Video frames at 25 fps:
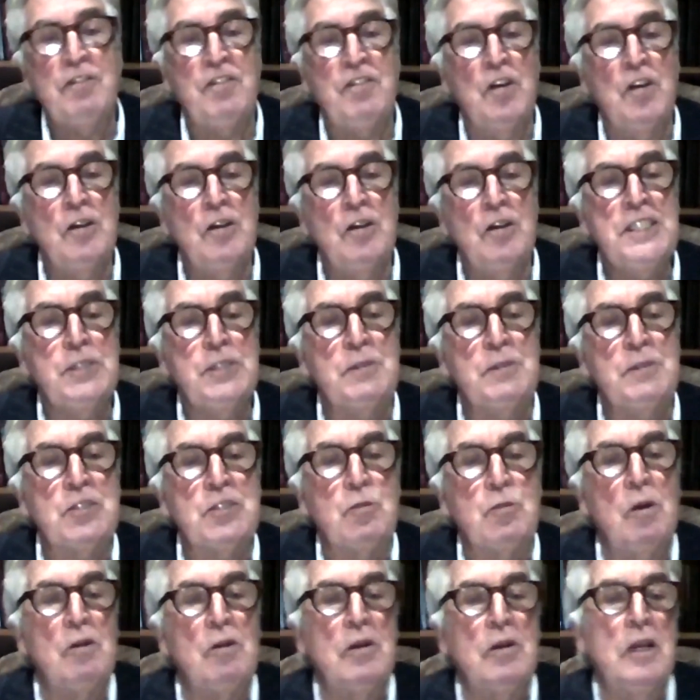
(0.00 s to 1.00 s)

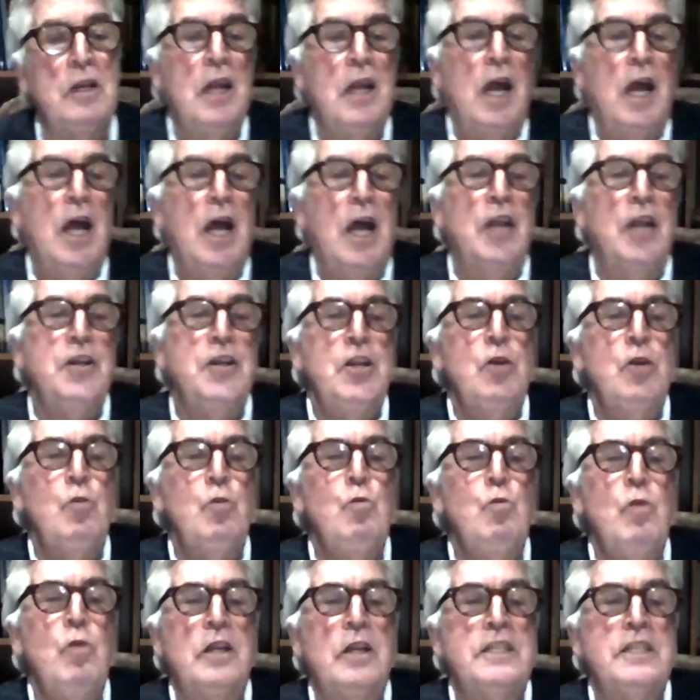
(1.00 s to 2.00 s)
hydrophones, which were a
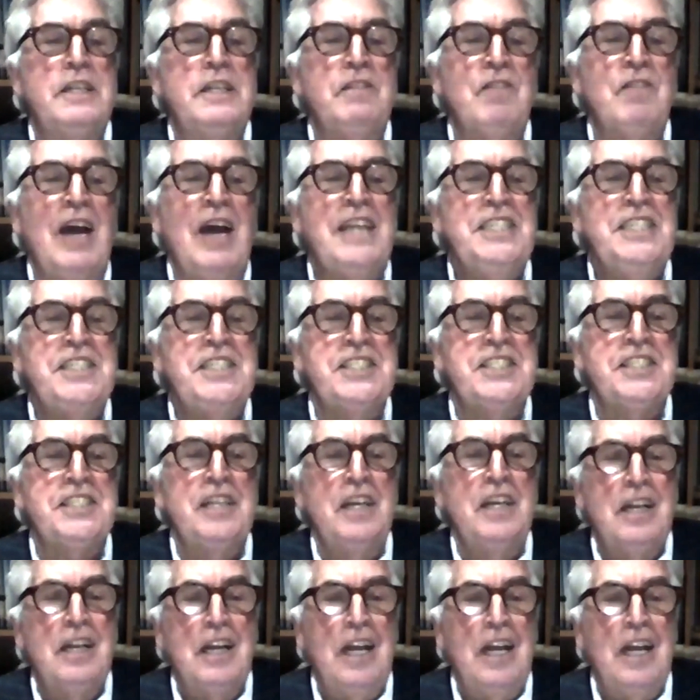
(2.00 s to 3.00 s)
new
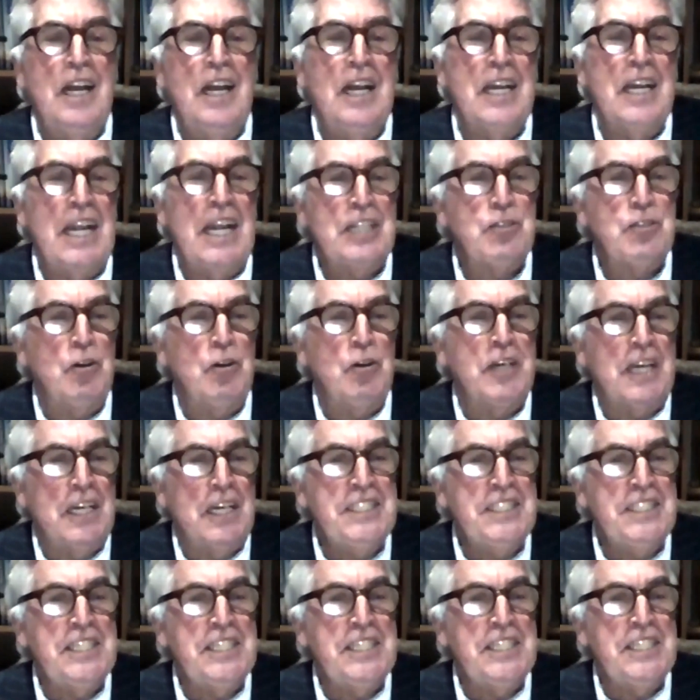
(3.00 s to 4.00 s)
device, electronic
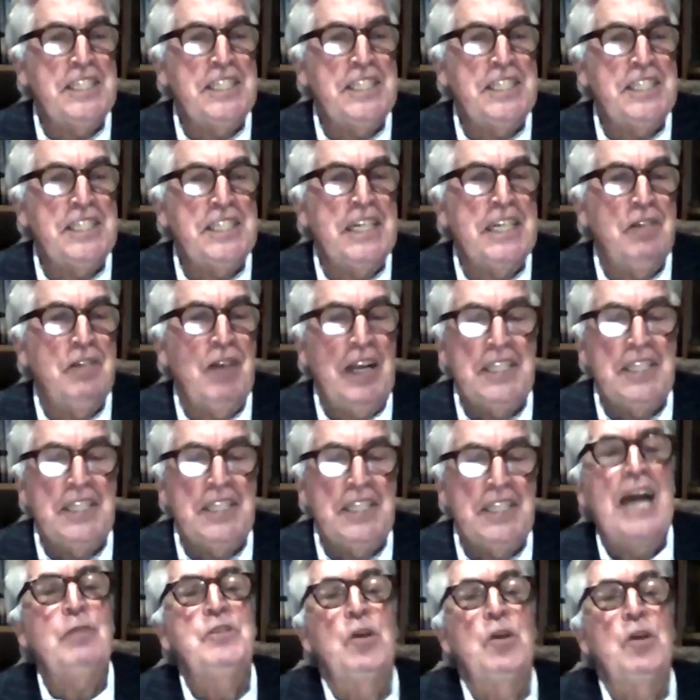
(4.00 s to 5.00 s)
listening
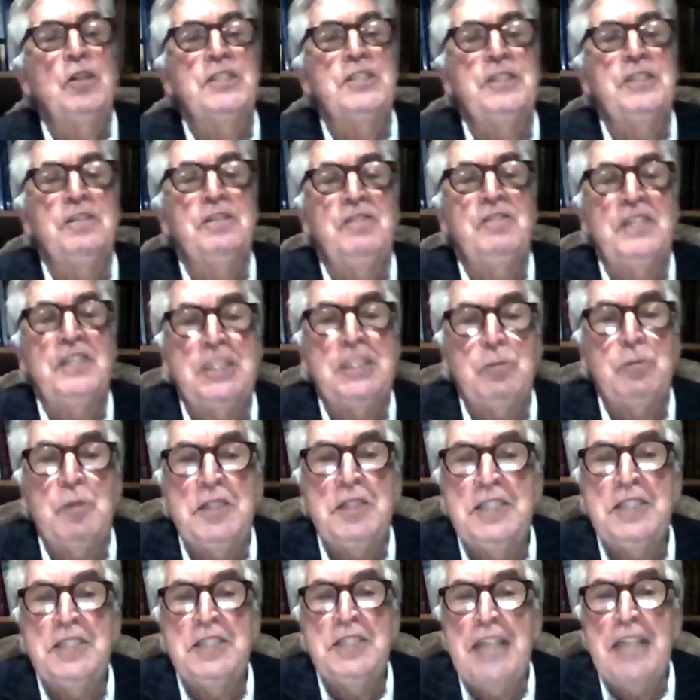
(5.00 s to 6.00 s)
device, and it was also
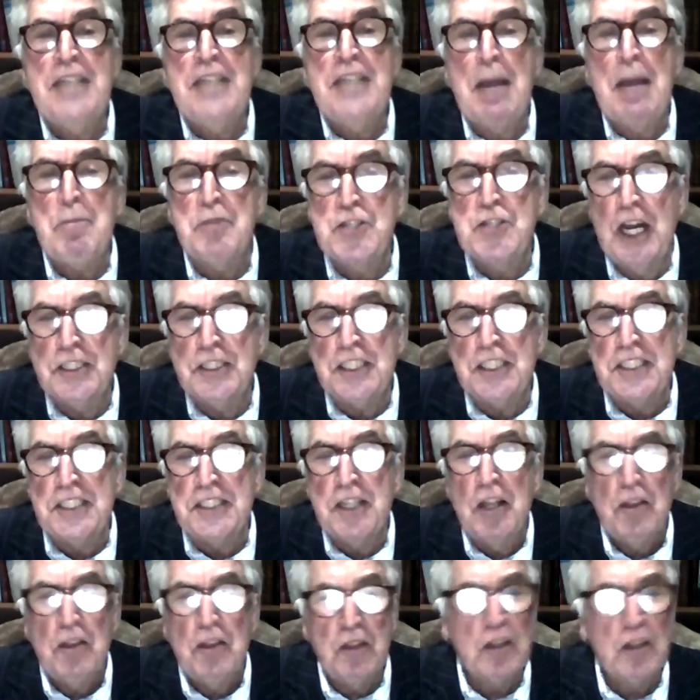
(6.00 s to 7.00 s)
fitted with depth
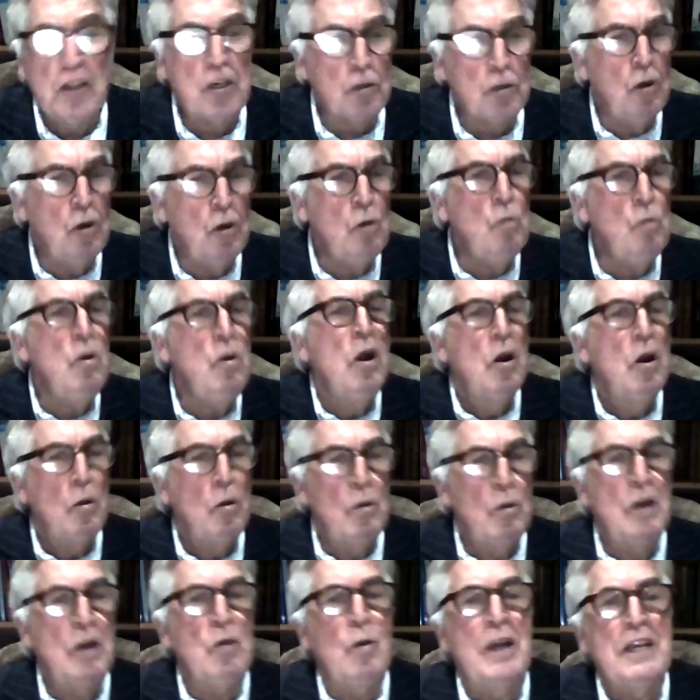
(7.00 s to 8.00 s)
charges. The crew
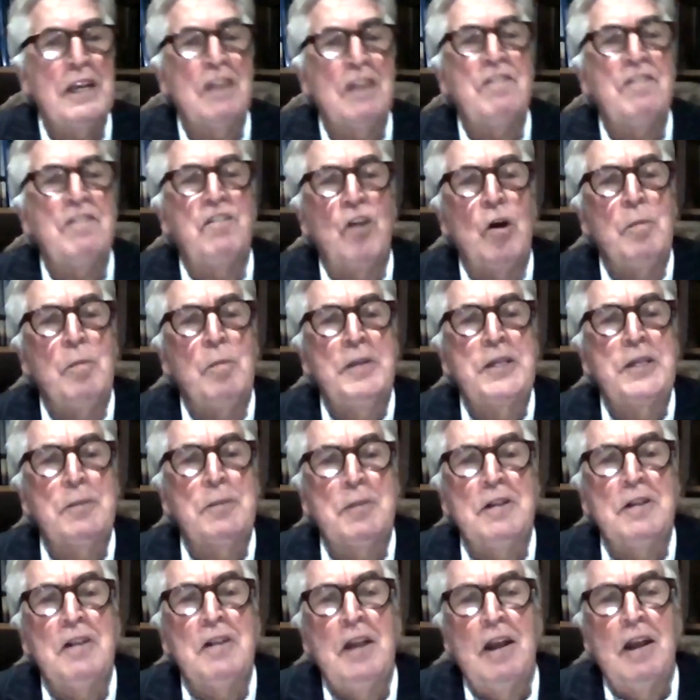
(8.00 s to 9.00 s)
were quite a
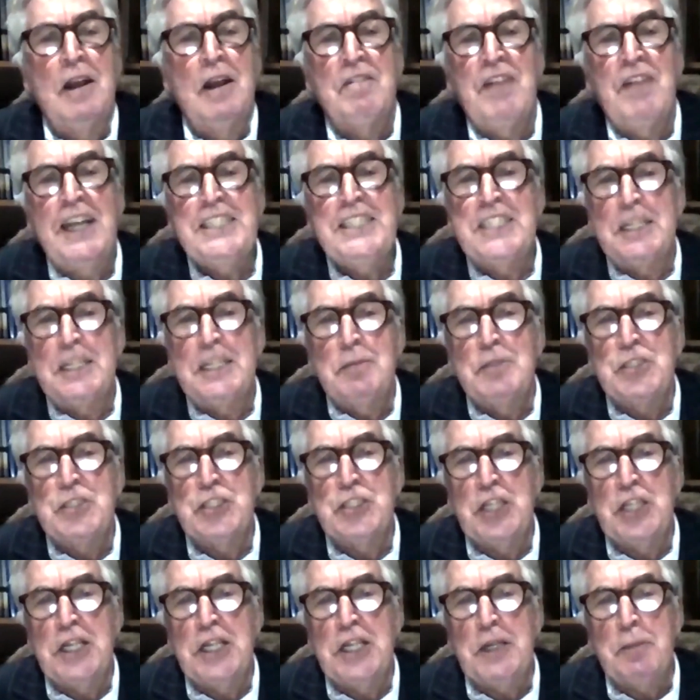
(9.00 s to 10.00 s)
formidable fighting
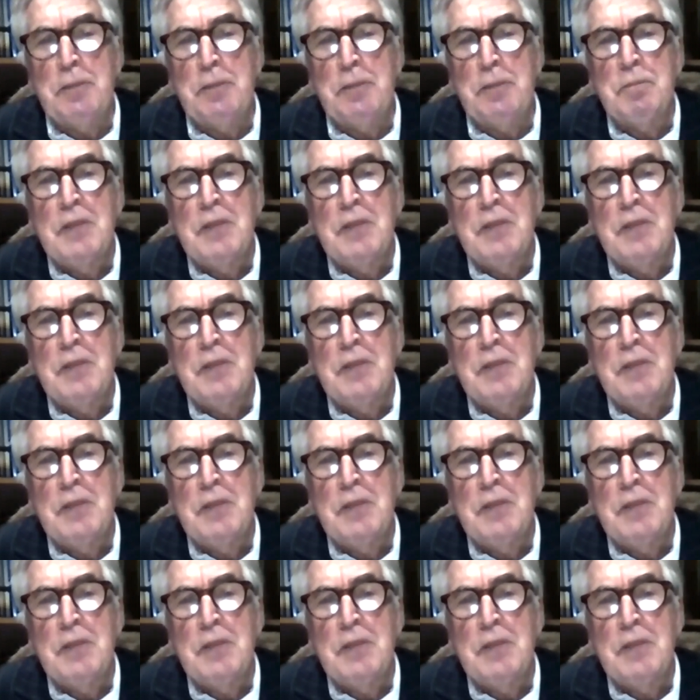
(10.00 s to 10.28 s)
machine.